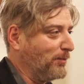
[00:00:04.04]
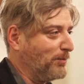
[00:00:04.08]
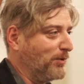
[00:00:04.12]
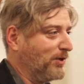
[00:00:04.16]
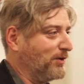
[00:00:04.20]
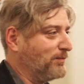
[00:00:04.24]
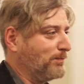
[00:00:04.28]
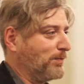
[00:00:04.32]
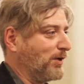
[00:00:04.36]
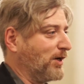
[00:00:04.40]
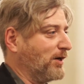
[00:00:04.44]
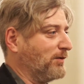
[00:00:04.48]

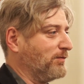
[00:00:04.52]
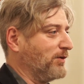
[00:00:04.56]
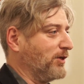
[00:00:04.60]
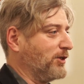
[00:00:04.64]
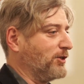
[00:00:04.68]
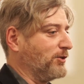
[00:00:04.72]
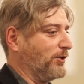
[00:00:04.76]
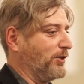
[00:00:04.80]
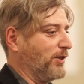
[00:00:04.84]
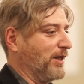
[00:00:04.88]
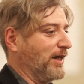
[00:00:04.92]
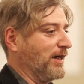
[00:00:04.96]
brief part of it
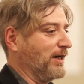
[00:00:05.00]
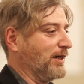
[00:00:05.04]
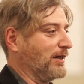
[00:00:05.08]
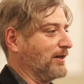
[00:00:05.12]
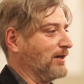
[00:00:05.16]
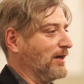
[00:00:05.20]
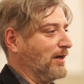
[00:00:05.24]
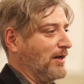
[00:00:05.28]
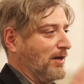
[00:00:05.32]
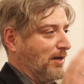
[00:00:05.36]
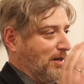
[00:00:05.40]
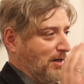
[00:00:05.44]
to
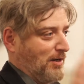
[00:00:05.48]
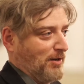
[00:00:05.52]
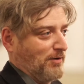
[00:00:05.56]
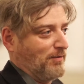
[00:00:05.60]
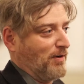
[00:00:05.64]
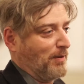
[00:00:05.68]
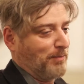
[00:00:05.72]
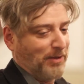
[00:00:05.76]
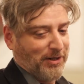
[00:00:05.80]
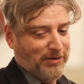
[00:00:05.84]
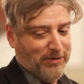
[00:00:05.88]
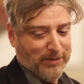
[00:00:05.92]
thank
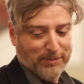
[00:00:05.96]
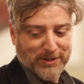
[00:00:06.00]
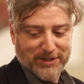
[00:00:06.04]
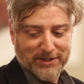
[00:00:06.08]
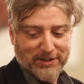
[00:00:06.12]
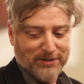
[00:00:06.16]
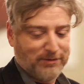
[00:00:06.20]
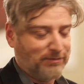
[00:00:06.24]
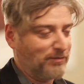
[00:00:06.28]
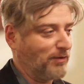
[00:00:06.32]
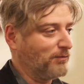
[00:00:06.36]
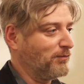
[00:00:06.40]
Rabbi
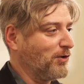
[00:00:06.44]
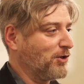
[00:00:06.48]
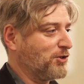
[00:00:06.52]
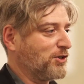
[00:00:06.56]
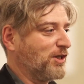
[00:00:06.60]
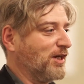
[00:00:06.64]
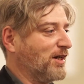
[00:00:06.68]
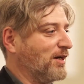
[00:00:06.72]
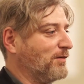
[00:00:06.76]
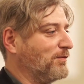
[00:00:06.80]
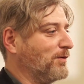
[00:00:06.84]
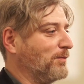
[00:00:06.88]
Robertson,
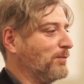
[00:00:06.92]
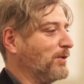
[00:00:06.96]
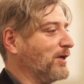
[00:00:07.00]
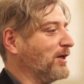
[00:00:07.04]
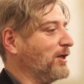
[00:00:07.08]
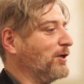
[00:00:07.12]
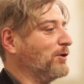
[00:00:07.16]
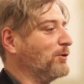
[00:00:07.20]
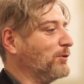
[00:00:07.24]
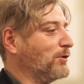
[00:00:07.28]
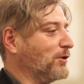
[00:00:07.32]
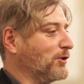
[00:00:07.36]
Wolbowski, and
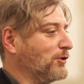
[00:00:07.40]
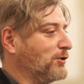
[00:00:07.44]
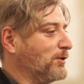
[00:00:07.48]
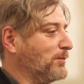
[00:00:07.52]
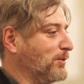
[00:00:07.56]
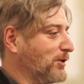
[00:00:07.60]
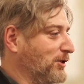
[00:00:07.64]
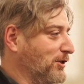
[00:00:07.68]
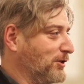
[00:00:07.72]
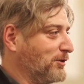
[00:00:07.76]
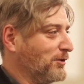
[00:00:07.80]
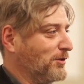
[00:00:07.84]
everybody who
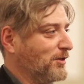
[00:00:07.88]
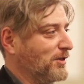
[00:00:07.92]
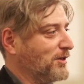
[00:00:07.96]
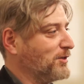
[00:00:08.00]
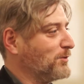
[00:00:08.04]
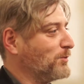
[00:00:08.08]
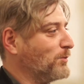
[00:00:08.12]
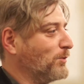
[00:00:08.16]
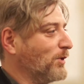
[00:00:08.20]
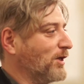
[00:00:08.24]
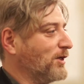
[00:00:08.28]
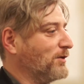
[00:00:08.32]
contributed to
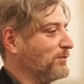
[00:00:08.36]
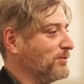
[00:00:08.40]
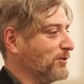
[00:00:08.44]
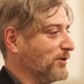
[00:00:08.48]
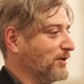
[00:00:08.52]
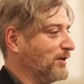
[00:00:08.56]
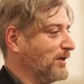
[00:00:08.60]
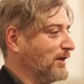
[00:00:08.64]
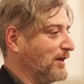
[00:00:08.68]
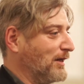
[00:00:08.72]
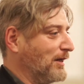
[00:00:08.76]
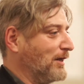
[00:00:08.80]
this
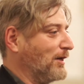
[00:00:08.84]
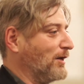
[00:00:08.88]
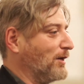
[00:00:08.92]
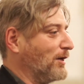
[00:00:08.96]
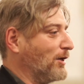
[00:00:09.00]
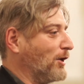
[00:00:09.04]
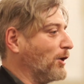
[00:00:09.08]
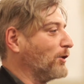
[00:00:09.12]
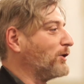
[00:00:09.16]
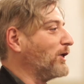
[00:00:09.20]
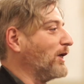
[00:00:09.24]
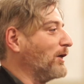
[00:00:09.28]
wonderful
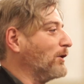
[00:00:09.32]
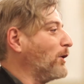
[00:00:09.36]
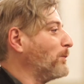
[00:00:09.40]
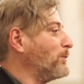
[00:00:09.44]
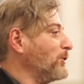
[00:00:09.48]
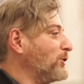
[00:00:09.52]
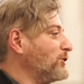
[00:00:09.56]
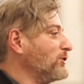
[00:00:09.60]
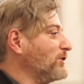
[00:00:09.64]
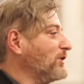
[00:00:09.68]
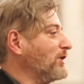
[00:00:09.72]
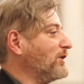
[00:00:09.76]

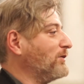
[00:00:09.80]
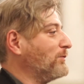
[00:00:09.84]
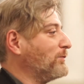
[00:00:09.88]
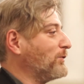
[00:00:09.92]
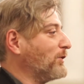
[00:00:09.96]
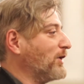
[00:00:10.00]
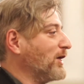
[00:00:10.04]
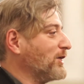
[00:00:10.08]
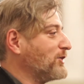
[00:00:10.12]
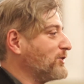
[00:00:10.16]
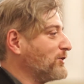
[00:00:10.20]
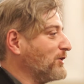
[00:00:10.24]
opportunity
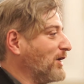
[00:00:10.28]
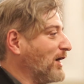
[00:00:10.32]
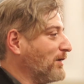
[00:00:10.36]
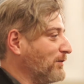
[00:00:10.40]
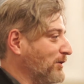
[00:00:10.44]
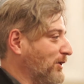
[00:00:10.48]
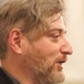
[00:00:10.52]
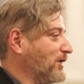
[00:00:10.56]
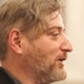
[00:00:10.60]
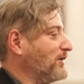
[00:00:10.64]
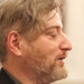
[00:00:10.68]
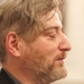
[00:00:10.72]
for us to have
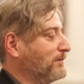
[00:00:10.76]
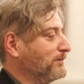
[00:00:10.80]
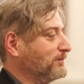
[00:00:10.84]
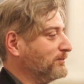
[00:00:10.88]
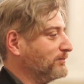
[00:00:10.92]
you here.